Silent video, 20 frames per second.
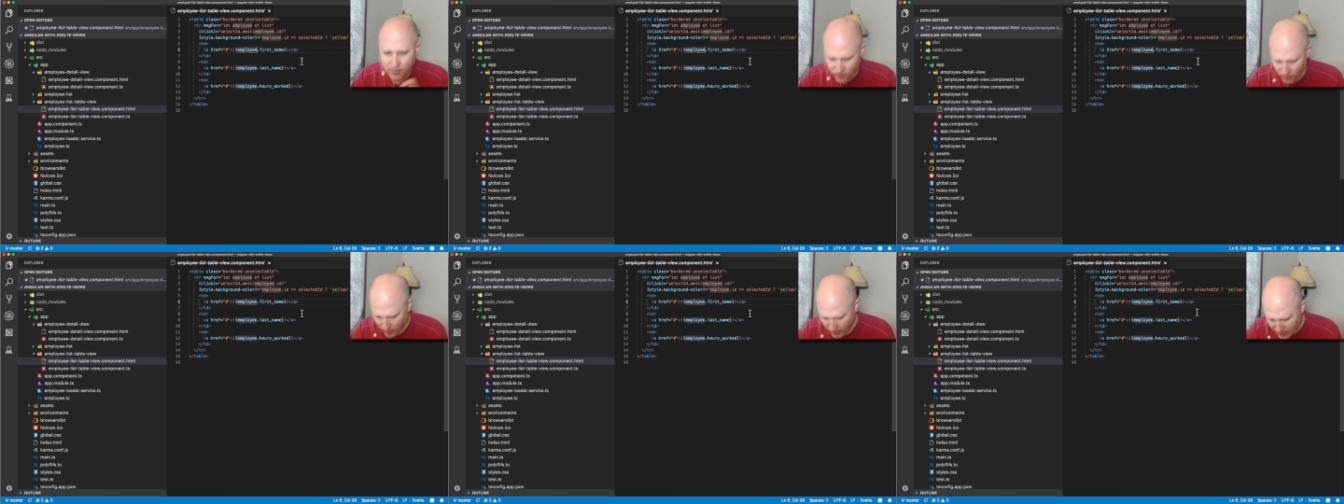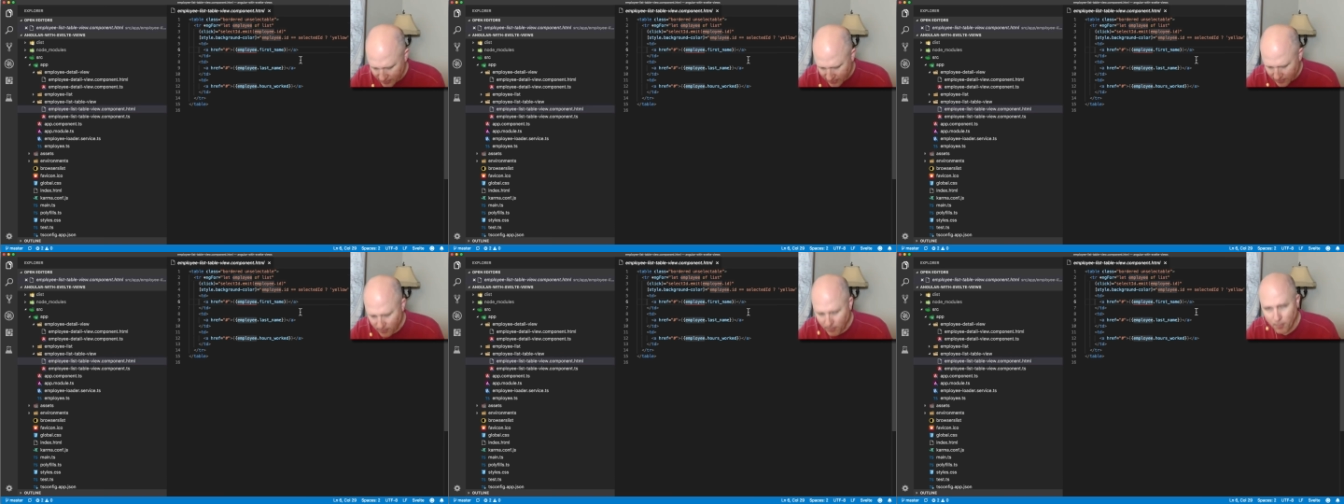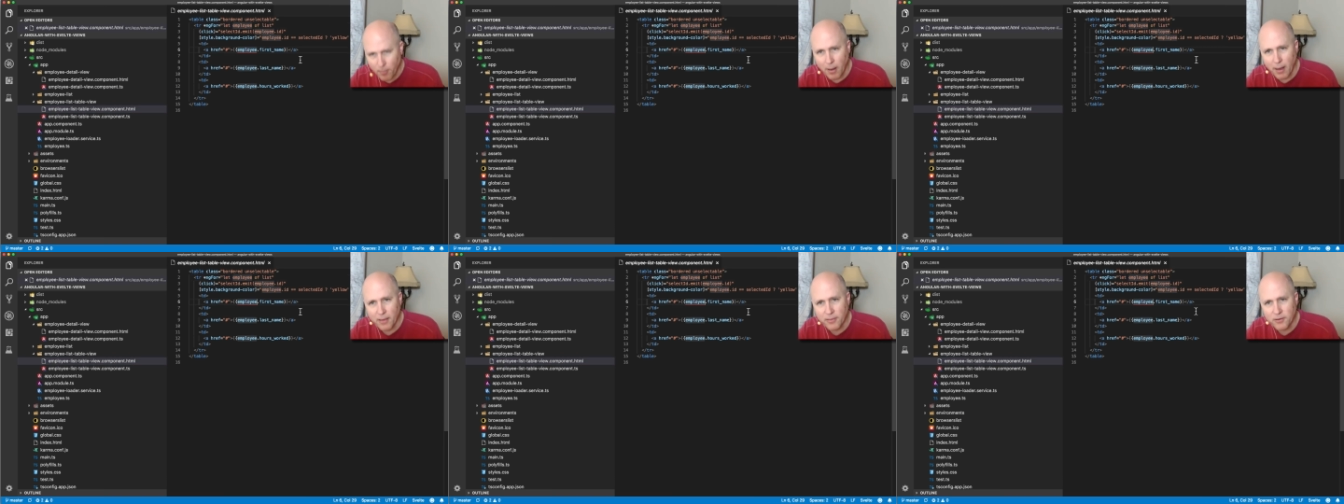so I didn't
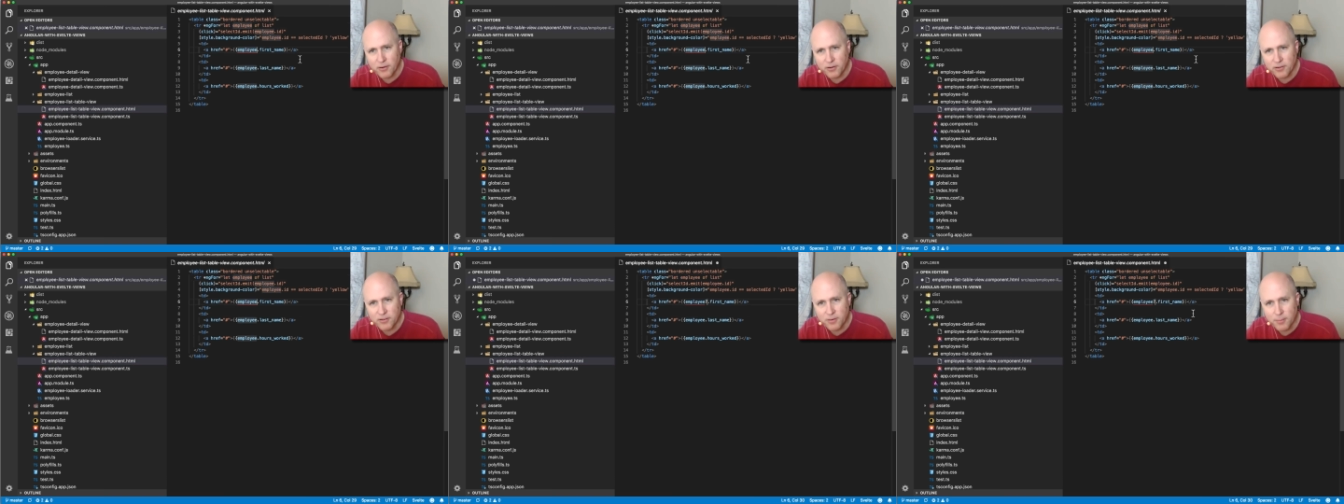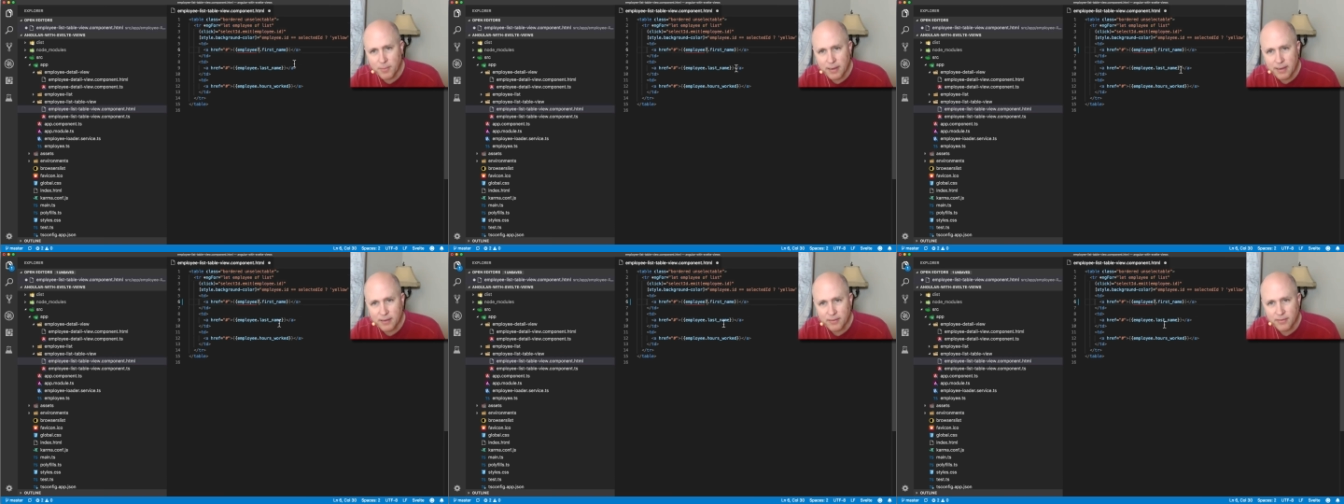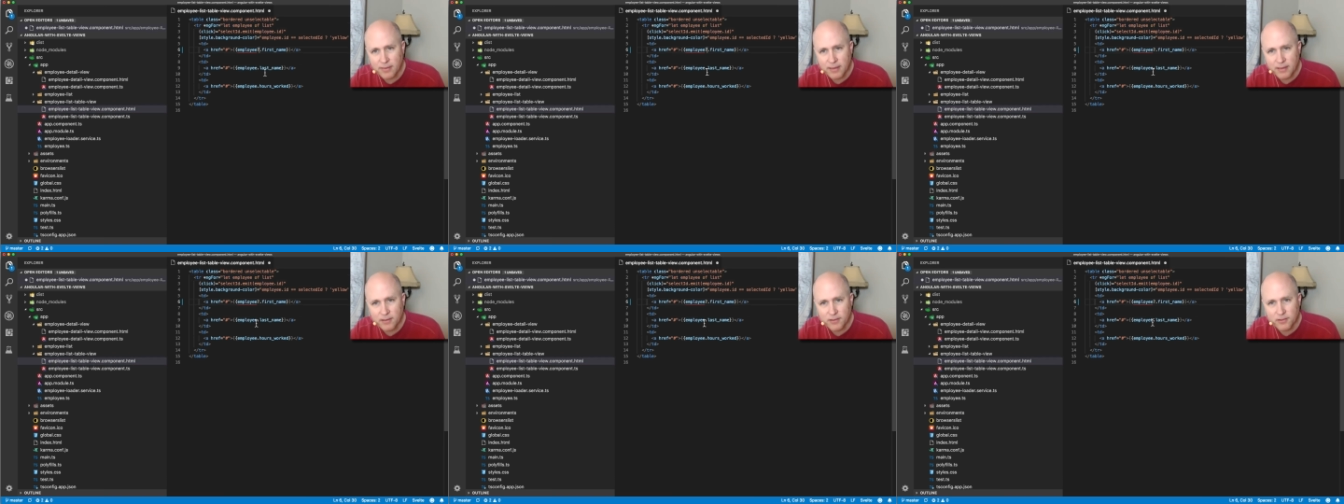bother to make
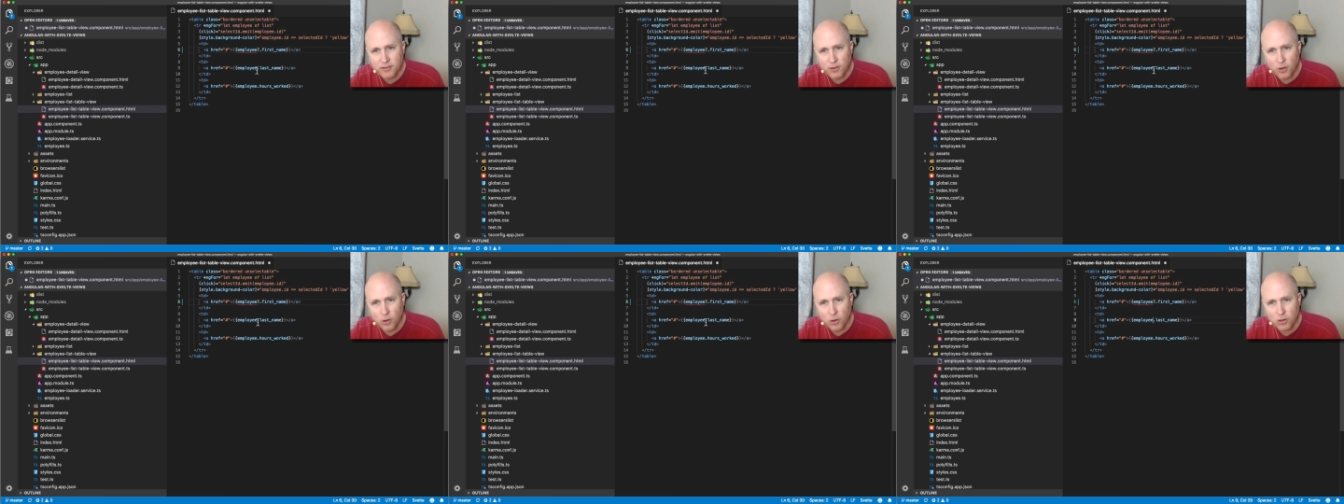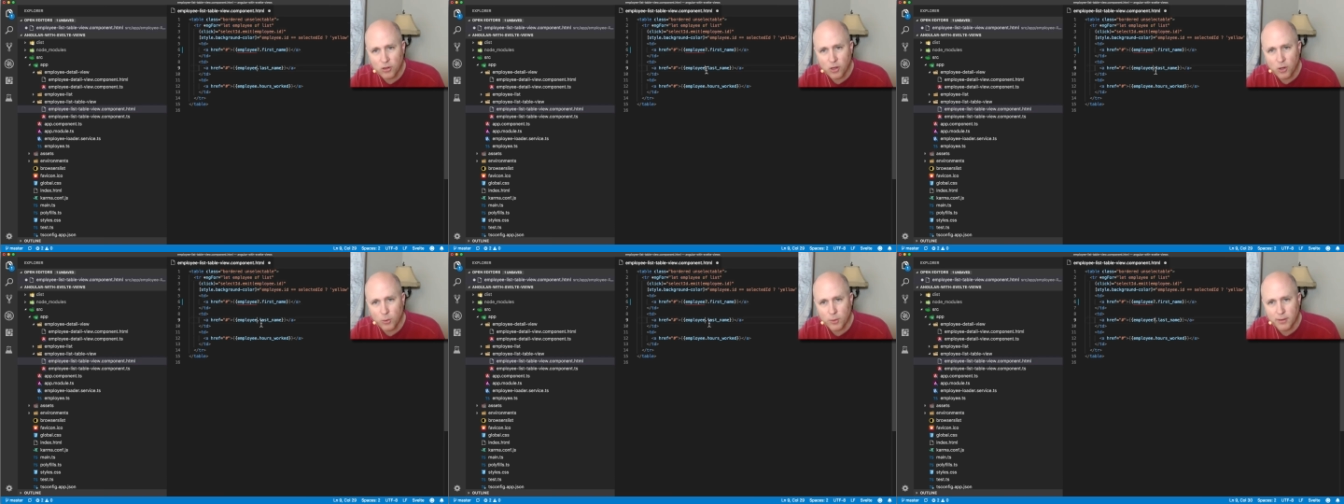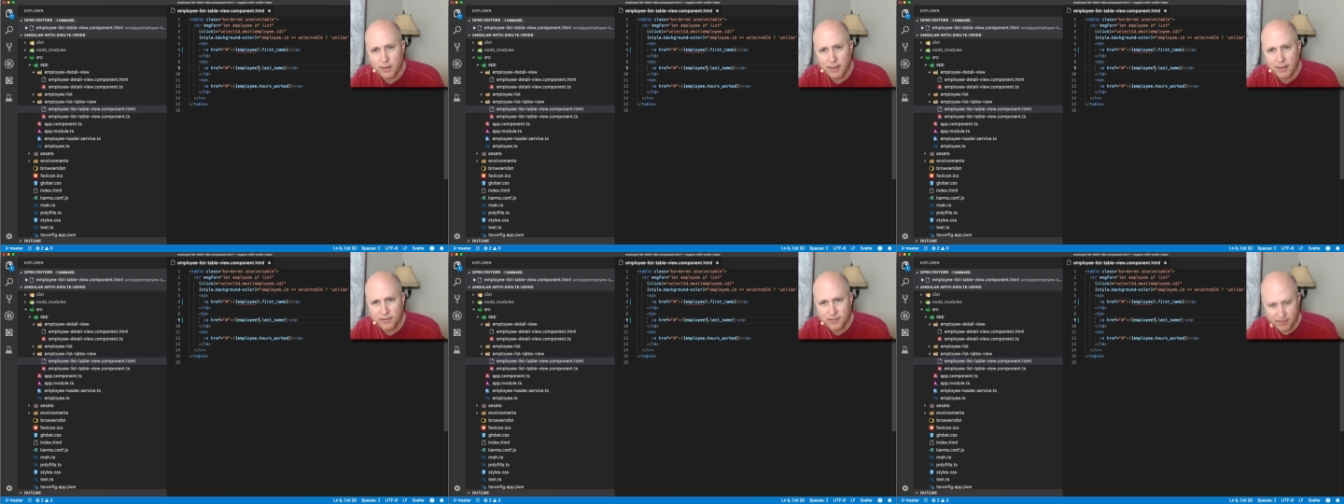these null
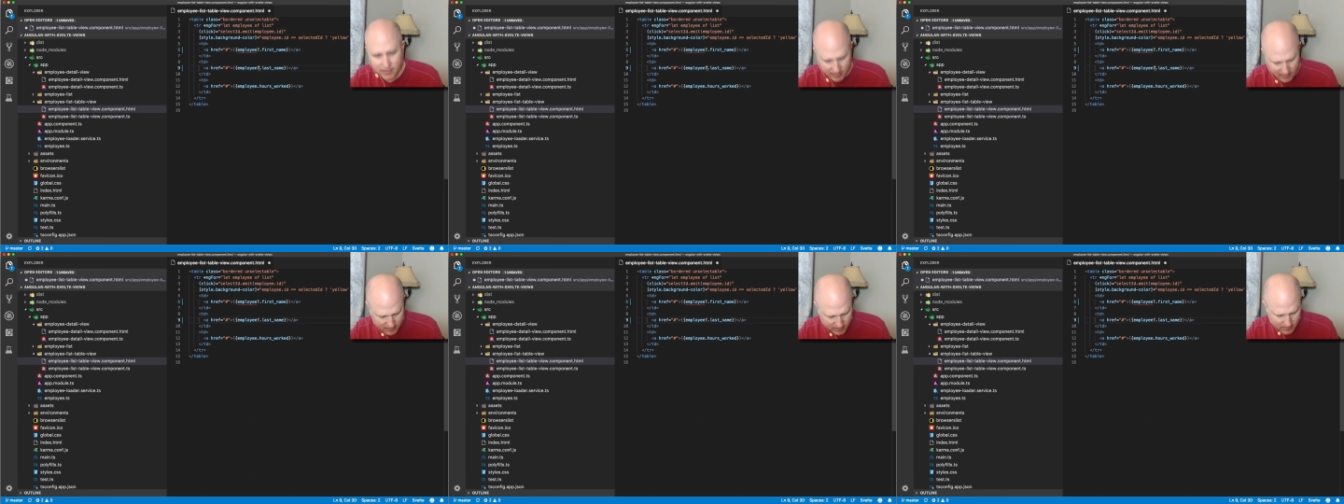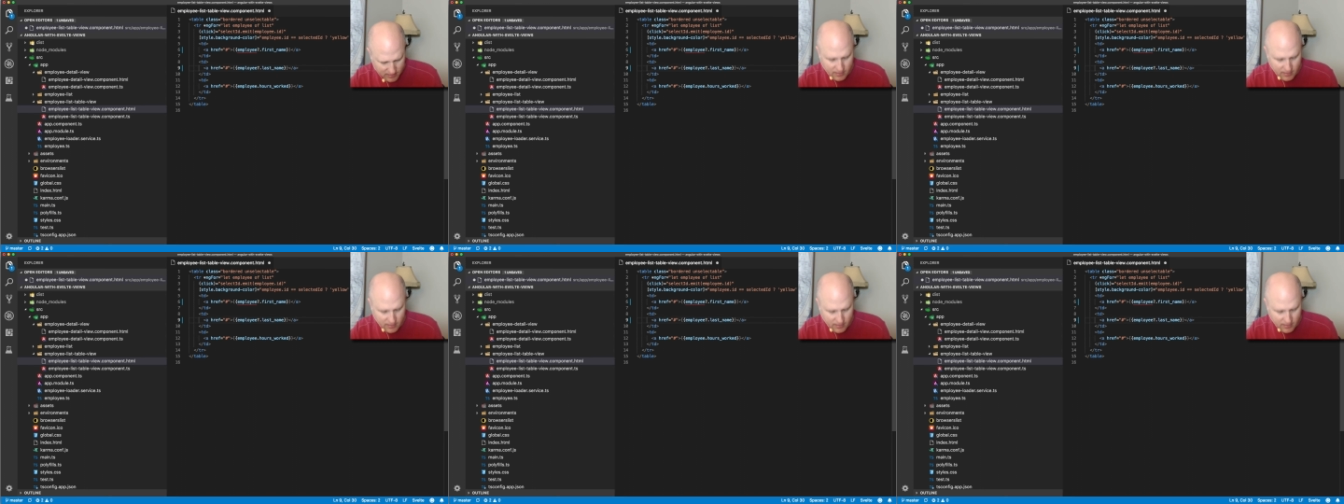coalescing,